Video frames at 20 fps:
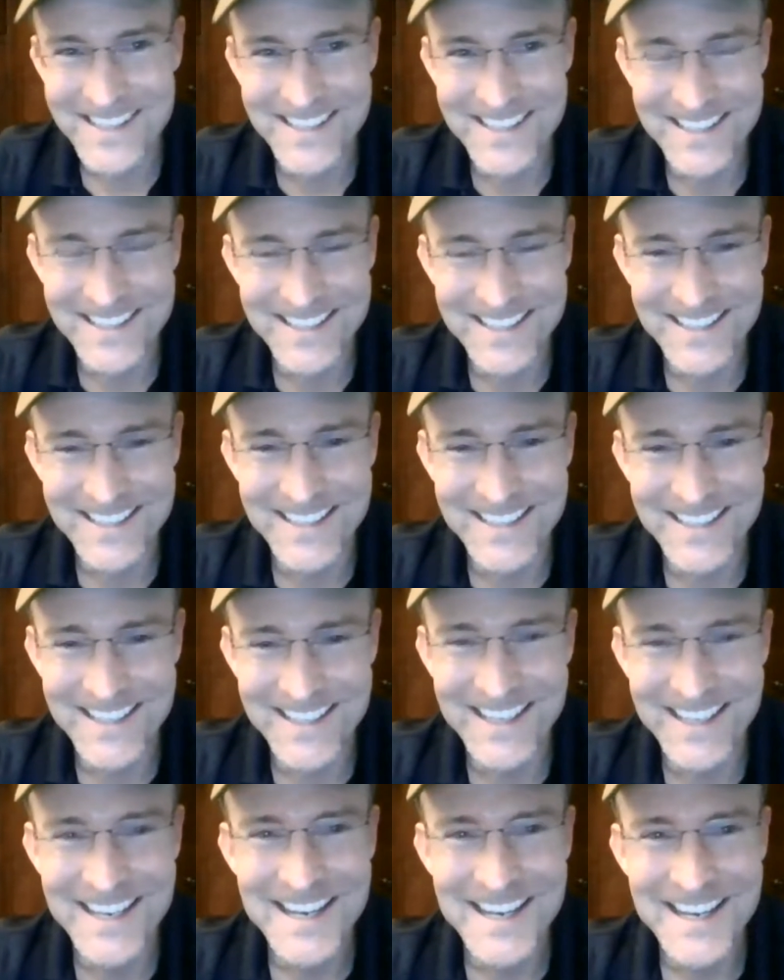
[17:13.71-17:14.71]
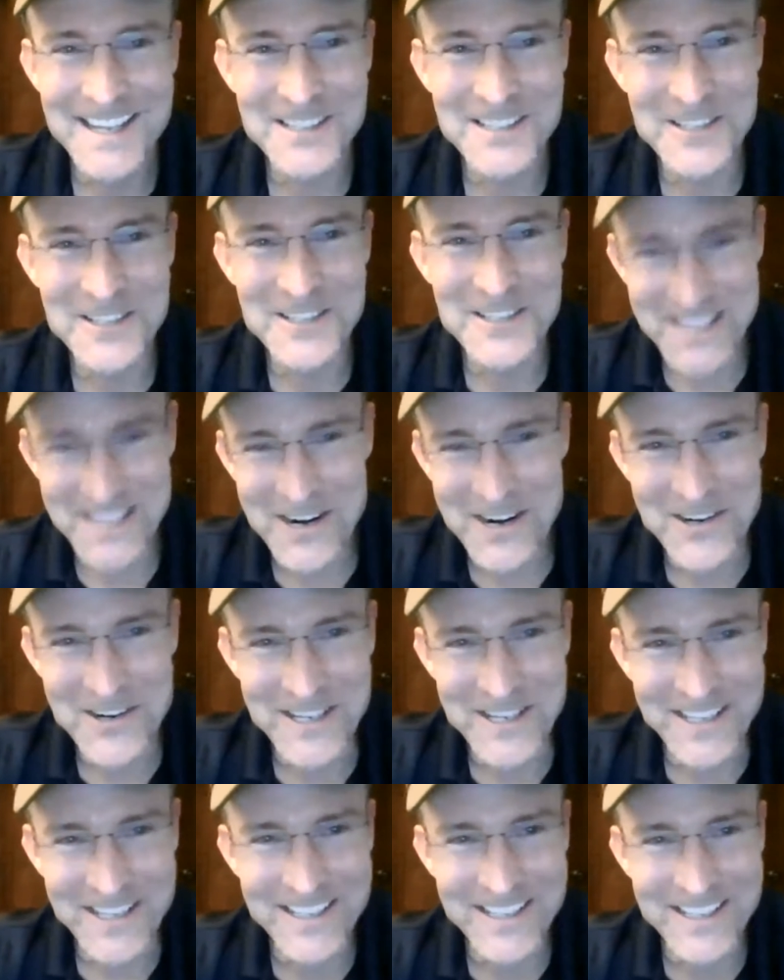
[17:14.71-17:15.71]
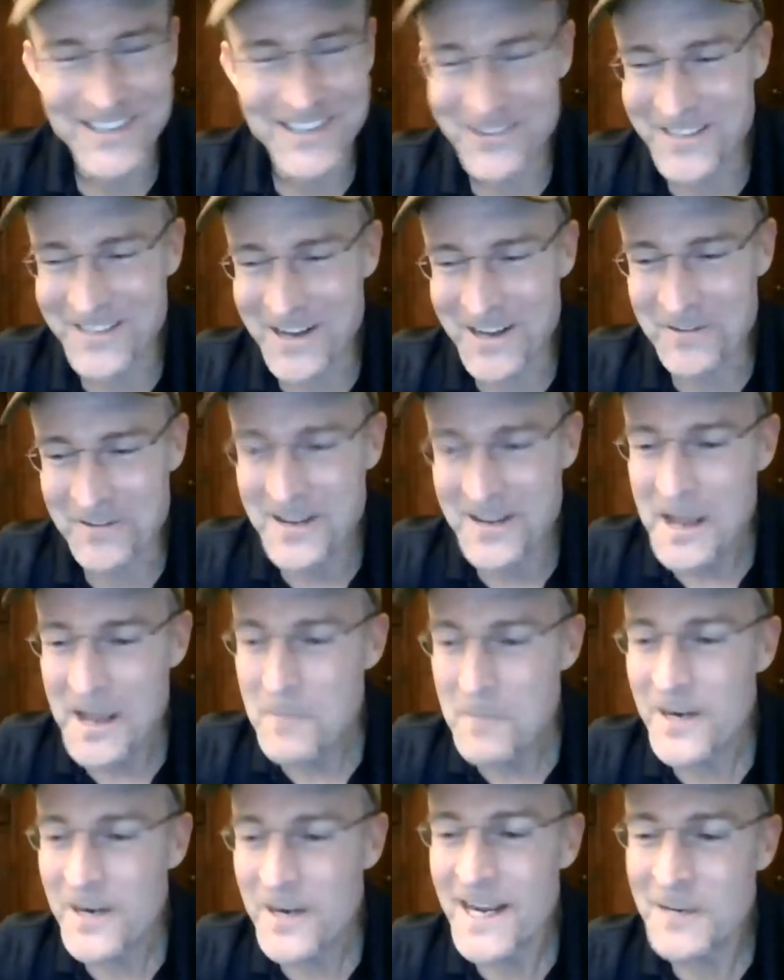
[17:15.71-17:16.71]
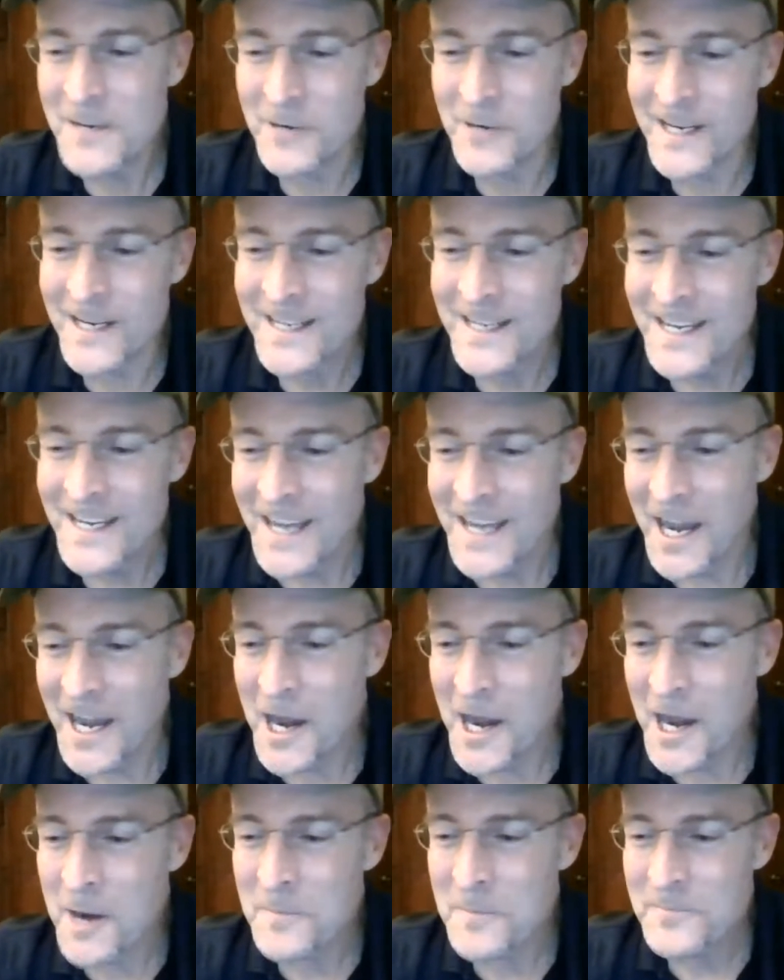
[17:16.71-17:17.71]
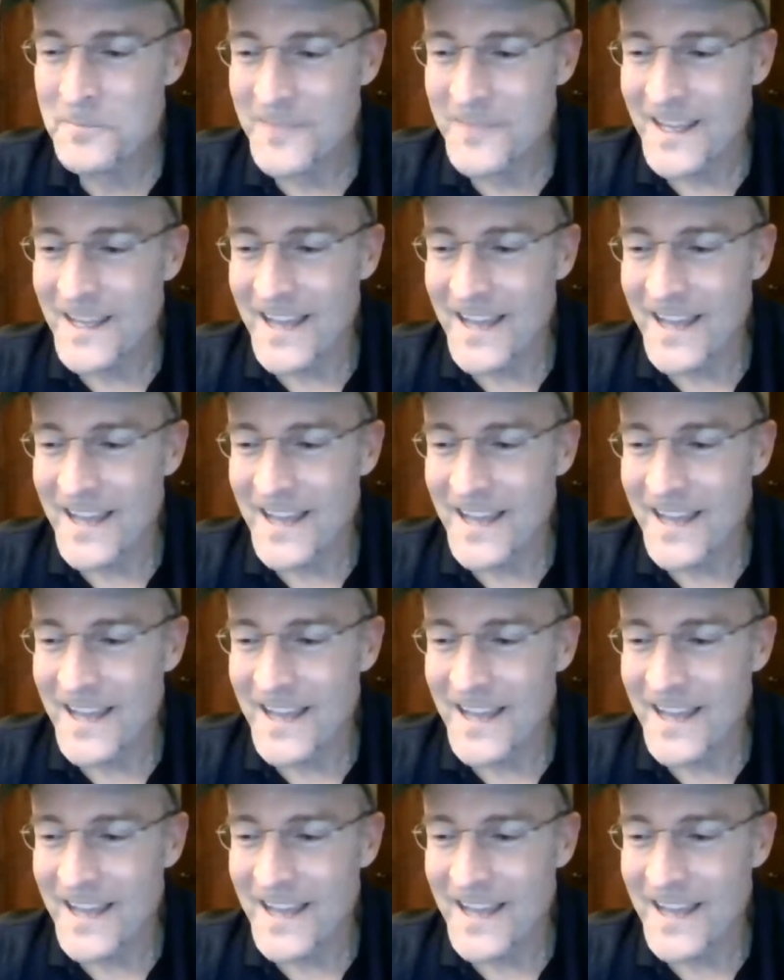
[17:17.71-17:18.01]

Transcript: because it'll scare you, enough." But anyway, um,